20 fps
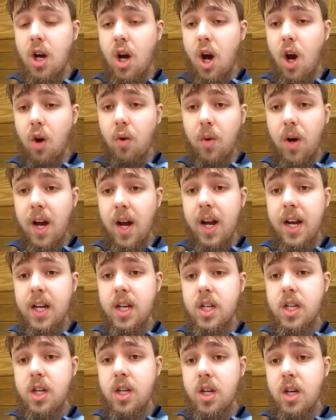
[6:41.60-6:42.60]

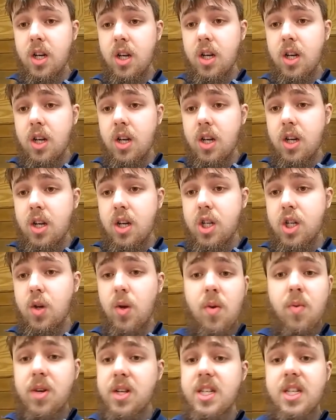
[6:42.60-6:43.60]
Alright? So
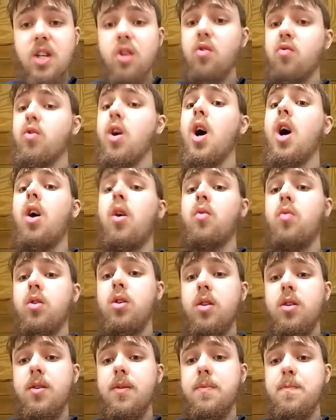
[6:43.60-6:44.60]
it was still
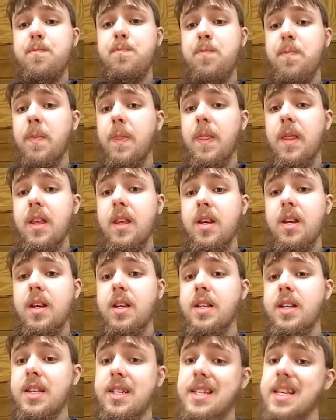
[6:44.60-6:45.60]
wrong.
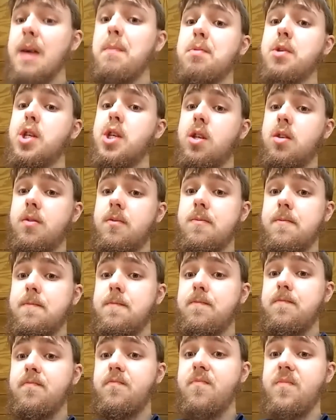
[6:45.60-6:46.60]
Deception.
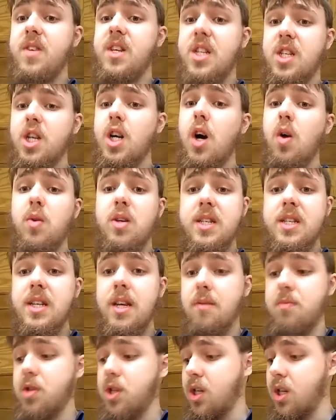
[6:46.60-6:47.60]
It's called
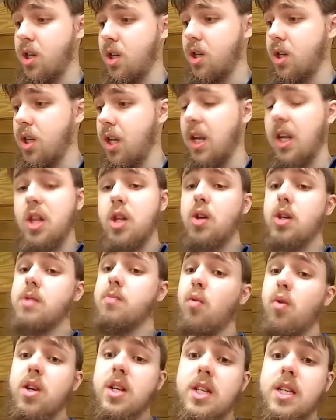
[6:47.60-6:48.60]
deception, and there's
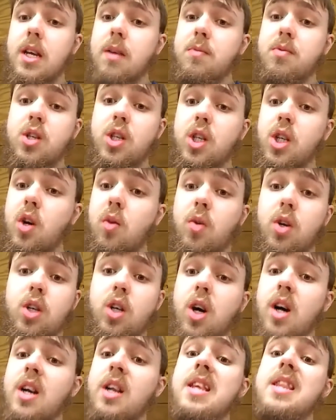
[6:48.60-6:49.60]
more deception going
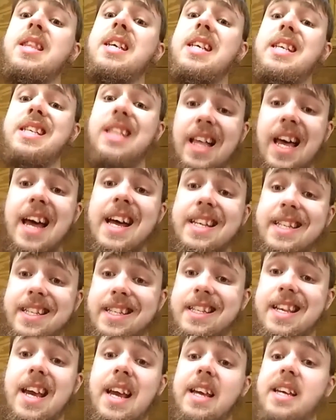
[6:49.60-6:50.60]
on in these
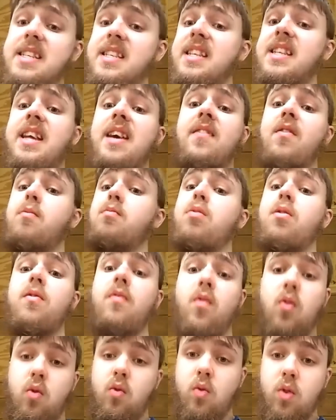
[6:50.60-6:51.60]
last days than ever
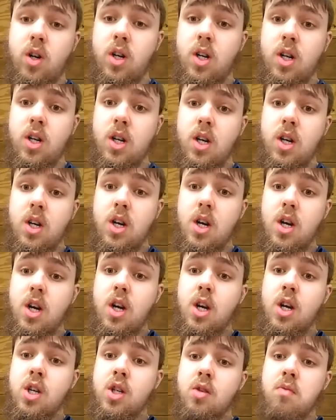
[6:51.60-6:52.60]
before.
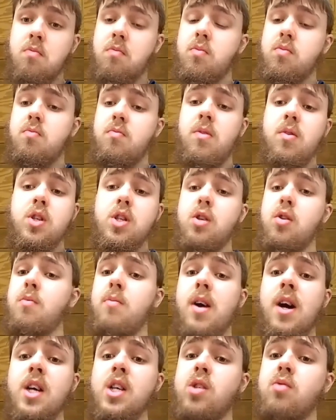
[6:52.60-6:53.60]
So we
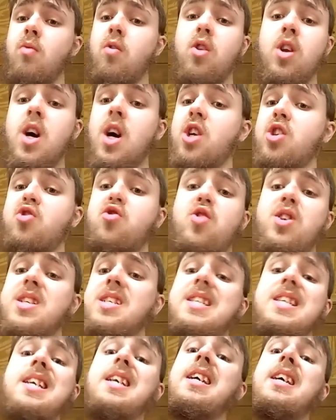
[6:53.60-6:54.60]
might as well not
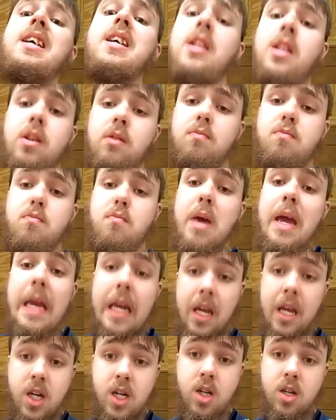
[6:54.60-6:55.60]
trust any
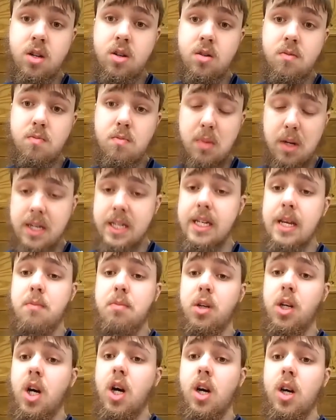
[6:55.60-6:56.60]
man
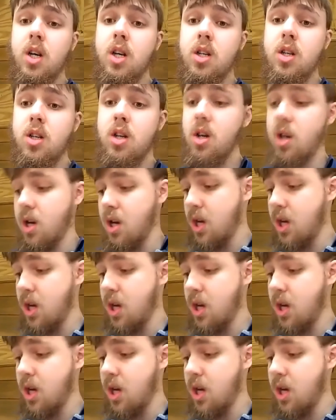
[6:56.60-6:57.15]
except God.